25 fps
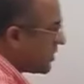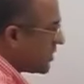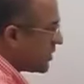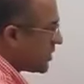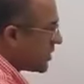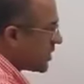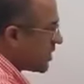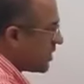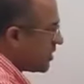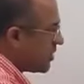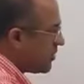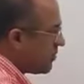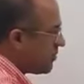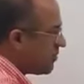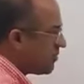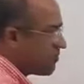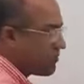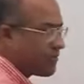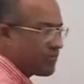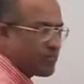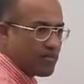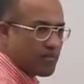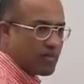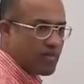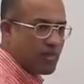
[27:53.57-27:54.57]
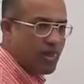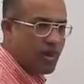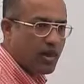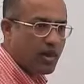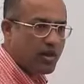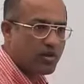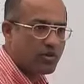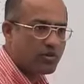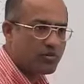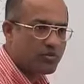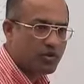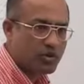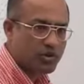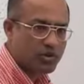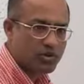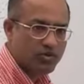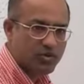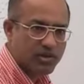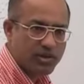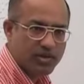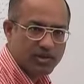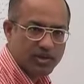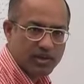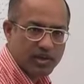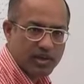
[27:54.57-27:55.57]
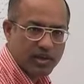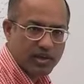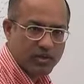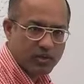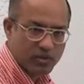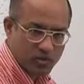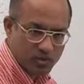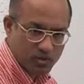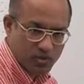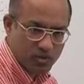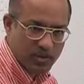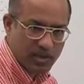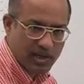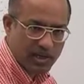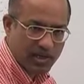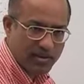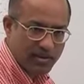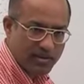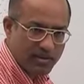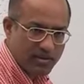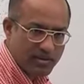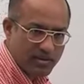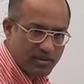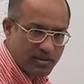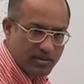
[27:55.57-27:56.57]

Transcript: ventricle? Fourth ventricle. Do you know that?